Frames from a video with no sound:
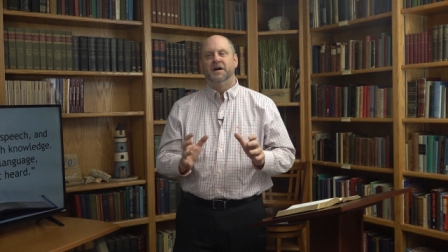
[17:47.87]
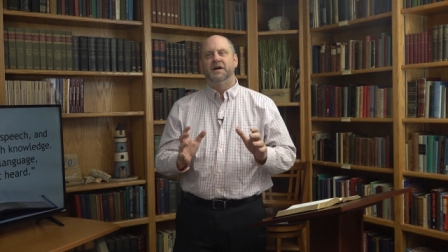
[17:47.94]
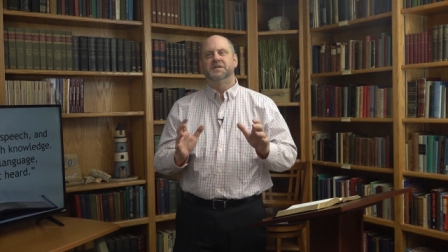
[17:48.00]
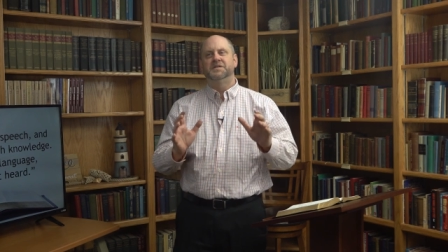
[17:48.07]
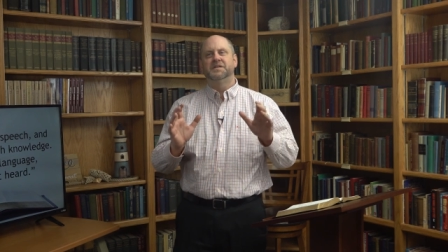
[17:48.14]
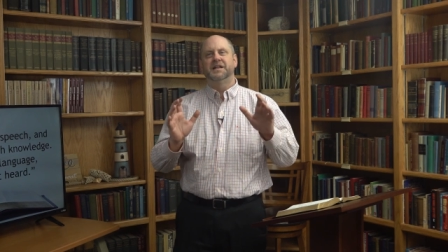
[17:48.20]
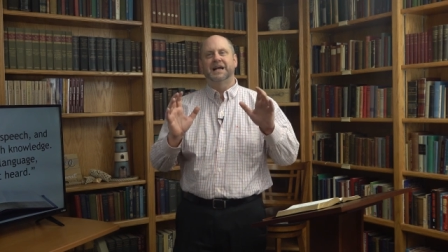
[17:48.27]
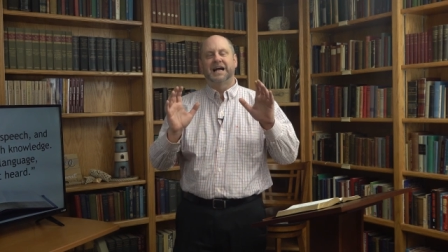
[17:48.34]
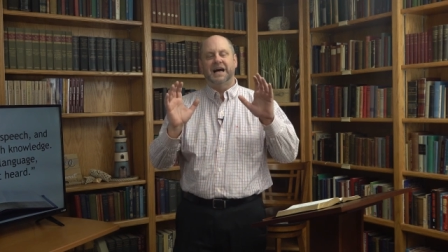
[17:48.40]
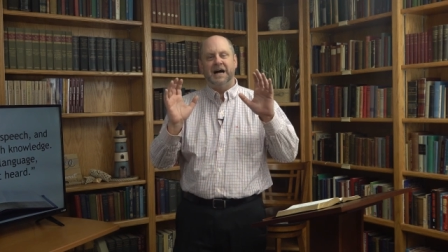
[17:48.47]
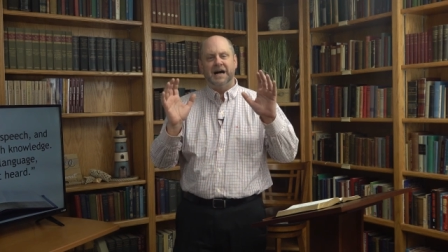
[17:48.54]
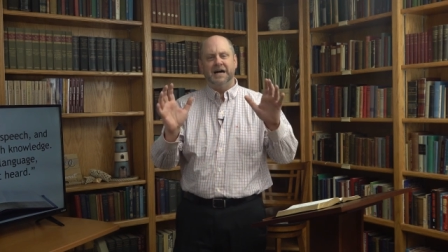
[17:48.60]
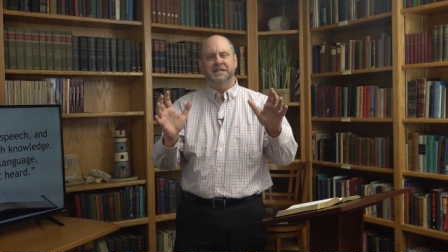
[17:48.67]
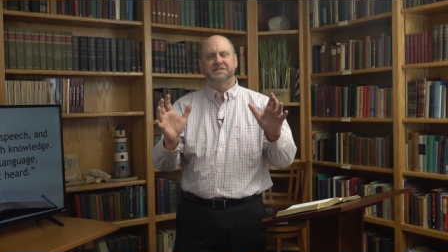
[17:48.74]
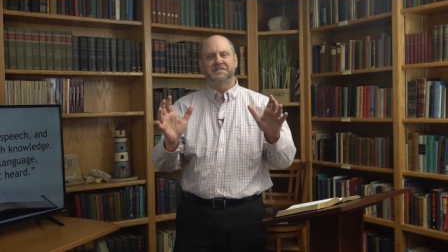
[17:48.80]
under the
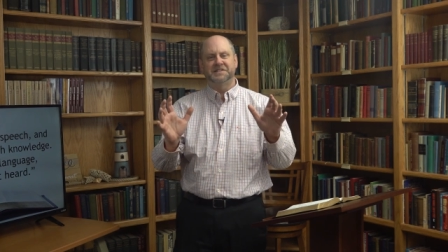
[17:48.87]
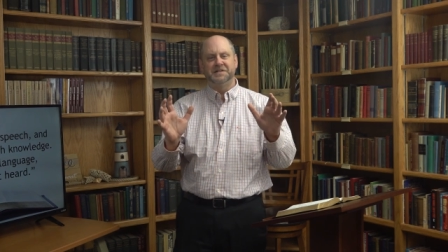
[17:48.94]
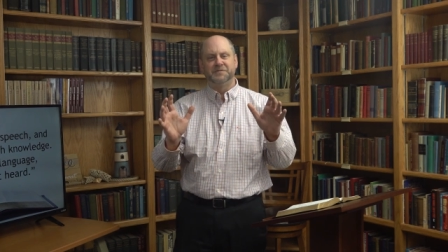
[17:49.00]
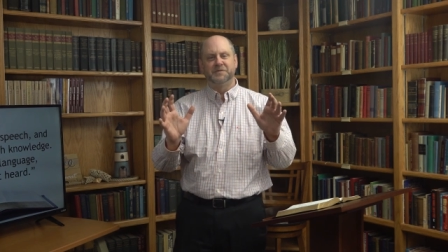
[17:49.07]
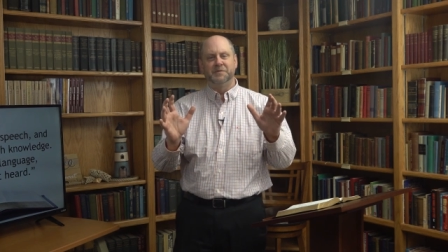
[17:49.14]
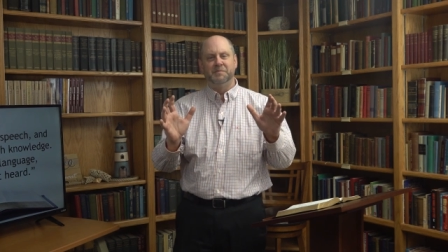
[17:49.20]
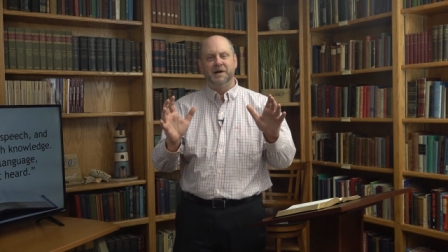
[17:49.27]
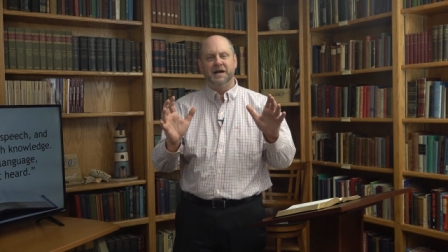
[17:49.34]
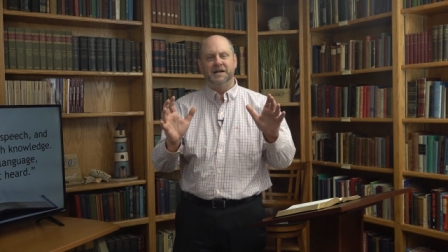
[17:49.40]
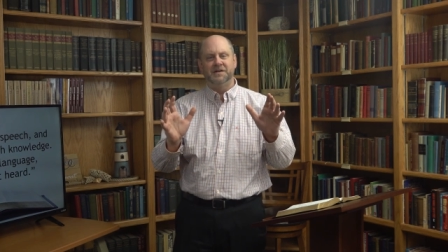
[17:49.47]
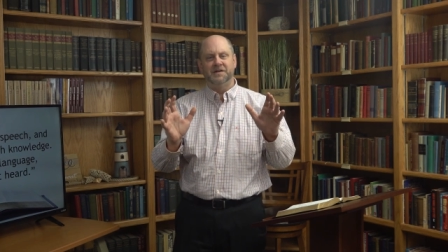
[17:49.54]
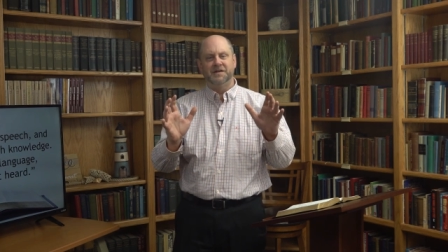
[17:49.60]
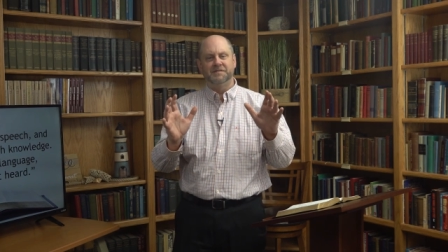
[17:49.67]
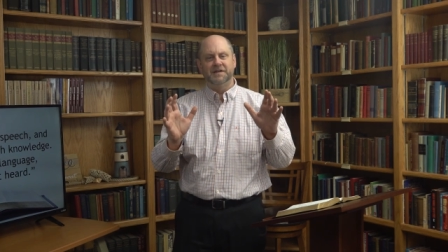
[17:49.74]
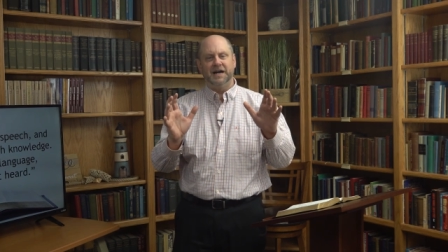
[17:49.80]
constant
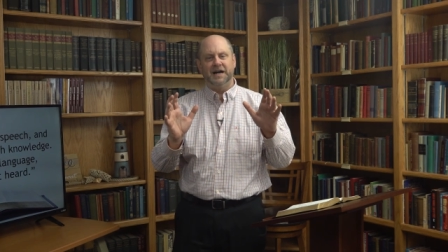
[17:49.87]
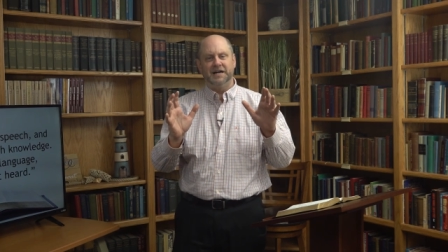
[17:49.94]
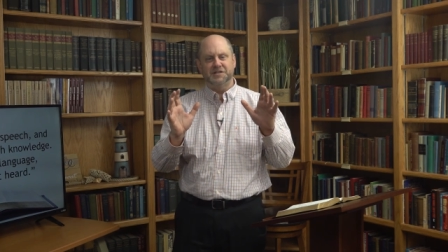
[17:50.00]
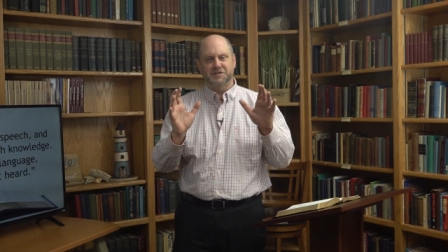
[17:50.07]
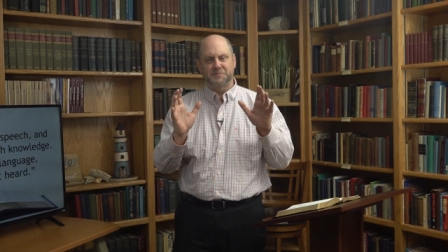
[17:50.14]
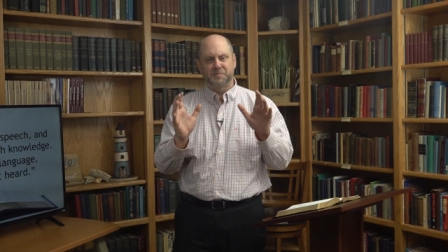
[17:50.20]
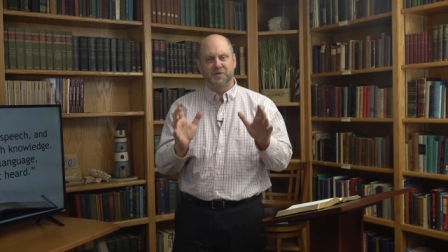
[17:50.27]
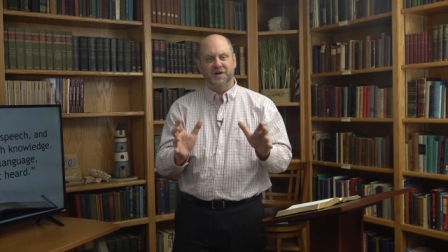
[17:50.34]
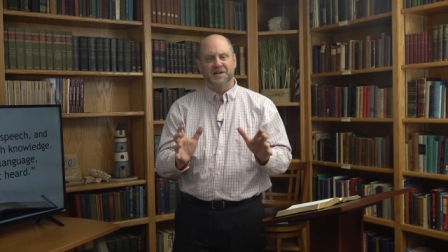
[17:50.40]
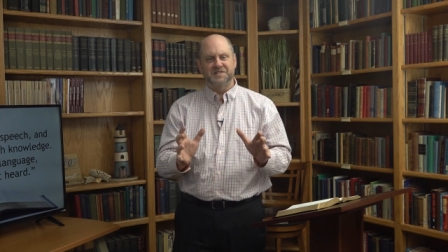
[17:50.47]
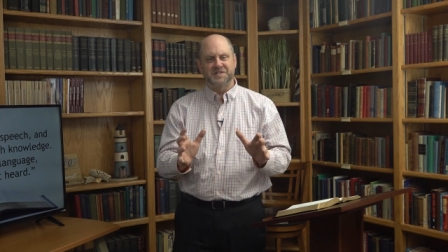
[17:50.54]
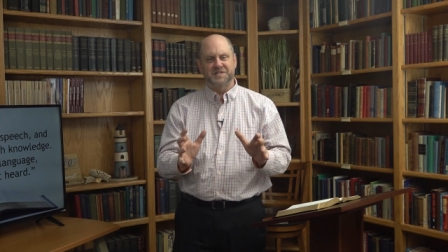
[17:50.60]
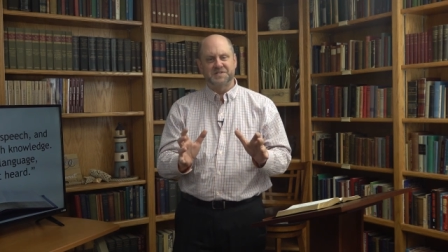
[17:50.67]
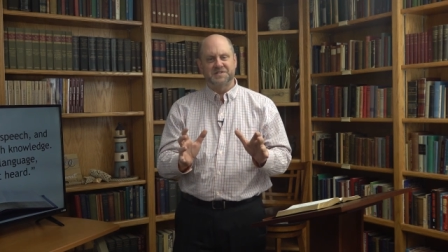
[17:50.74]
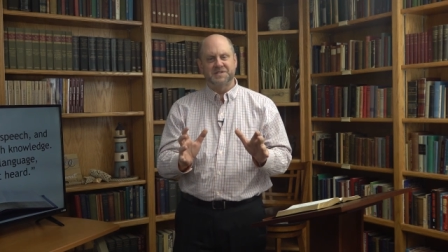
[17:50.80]
reminder of God's
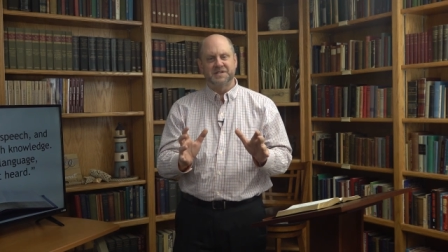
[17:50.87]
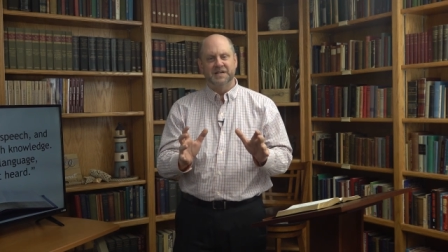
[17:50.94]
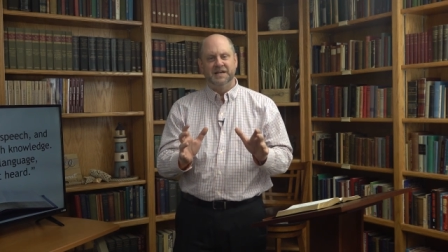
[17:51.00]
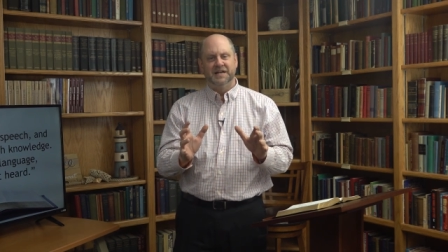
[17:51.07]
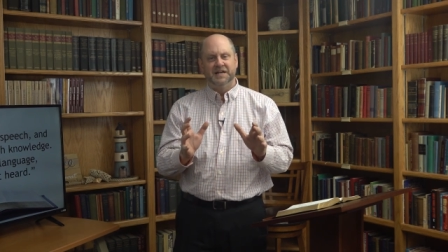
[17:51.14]
presence,